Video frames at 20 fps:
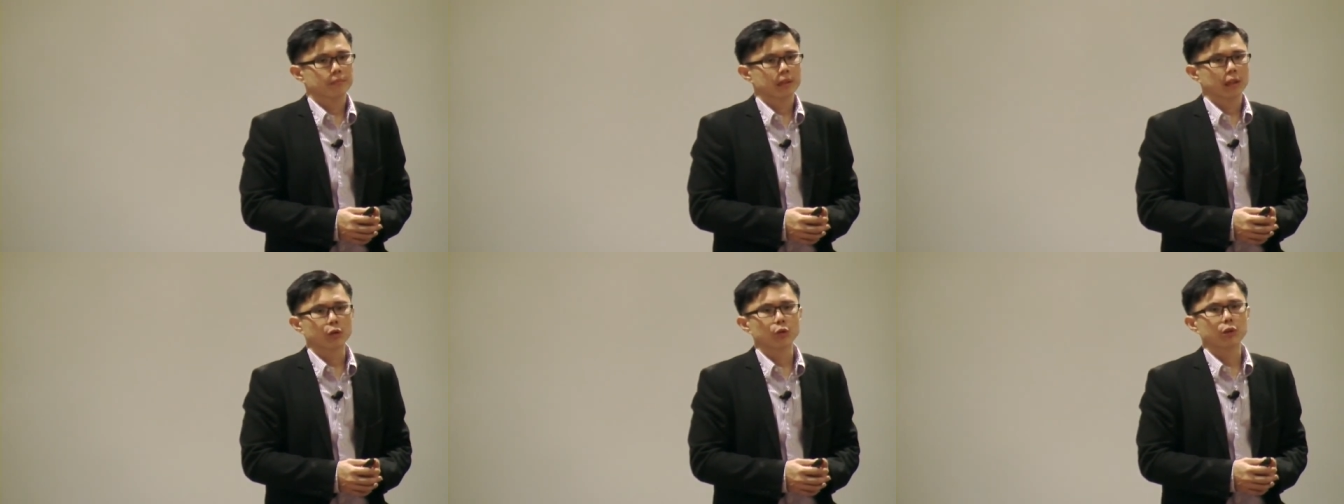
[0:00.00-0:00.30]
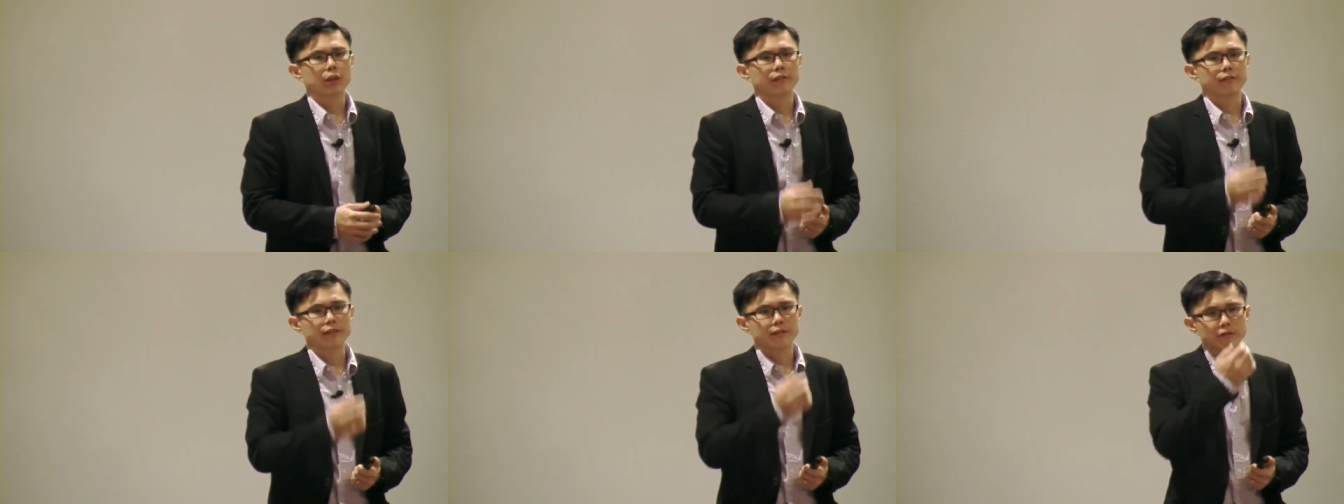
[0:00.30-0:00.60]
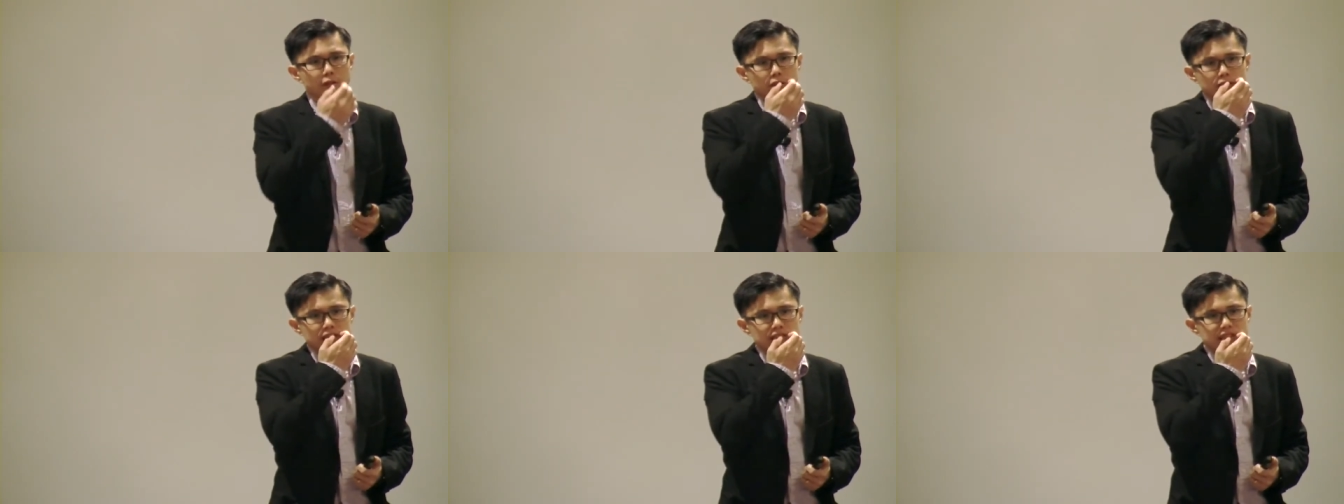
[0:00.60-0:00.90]
Are you living
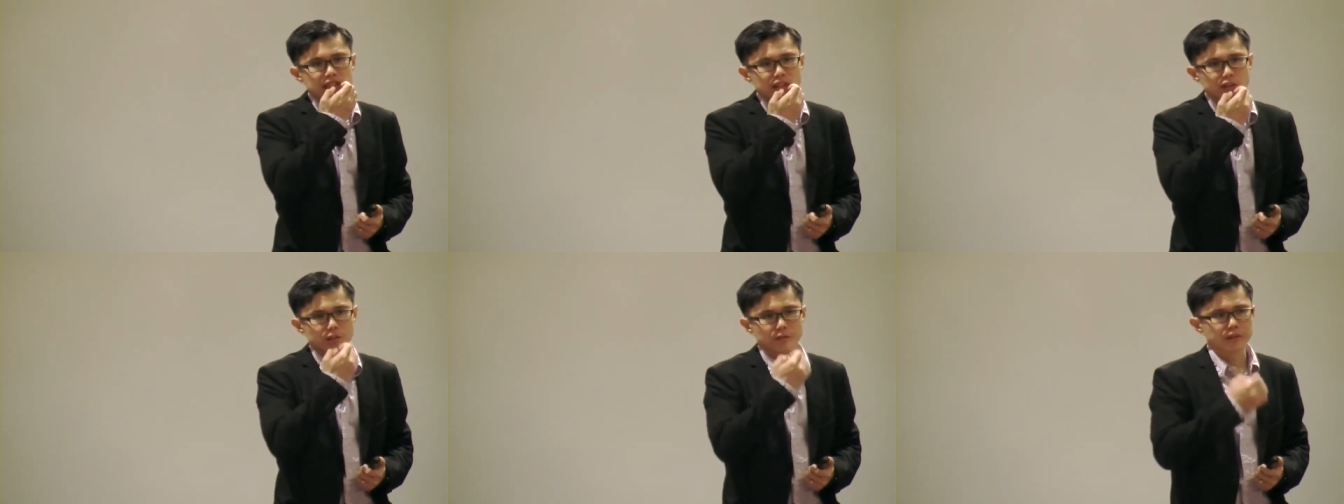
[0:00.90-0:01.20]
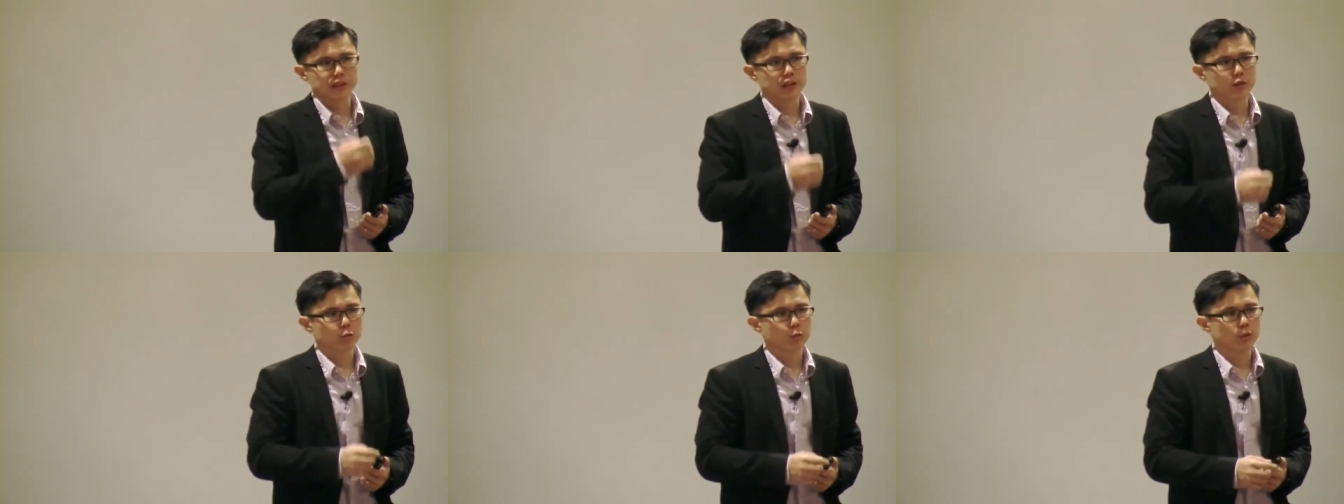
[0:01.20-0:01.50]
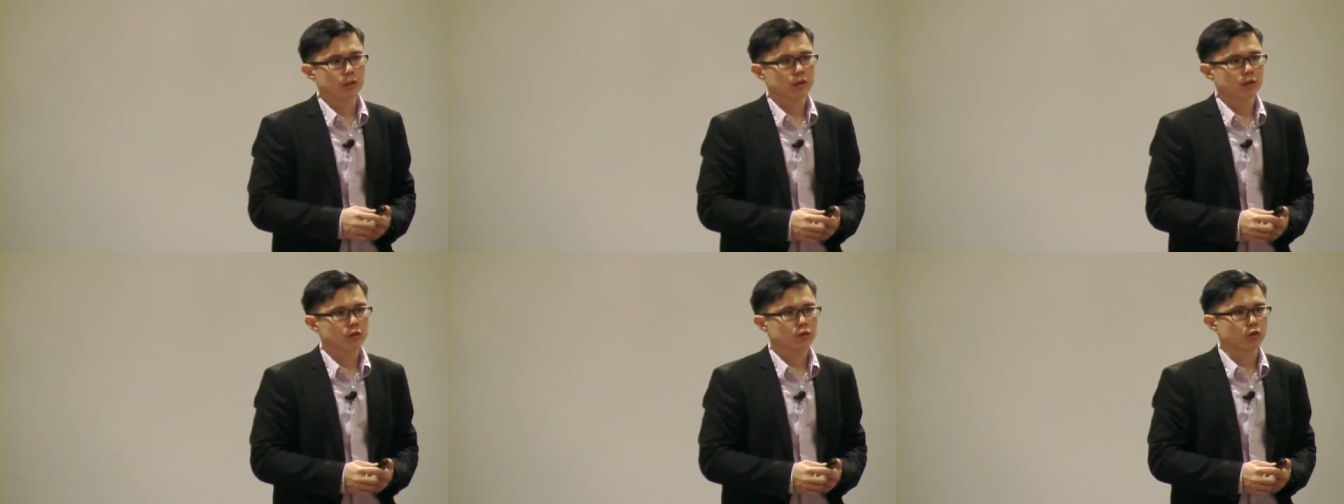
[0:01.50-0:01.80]
for the things of this
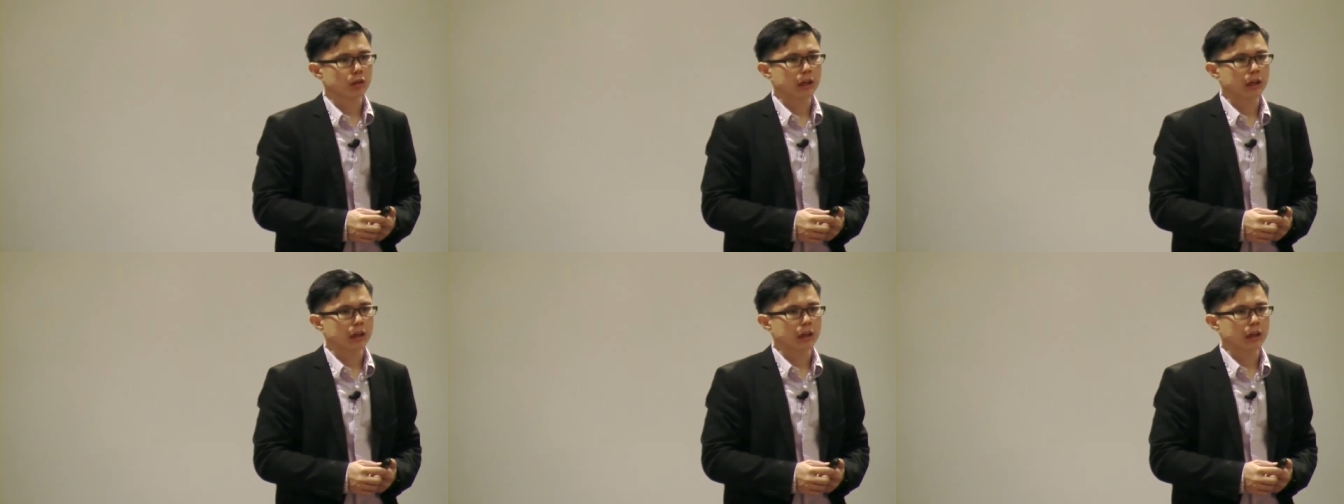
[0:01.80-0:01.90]
world,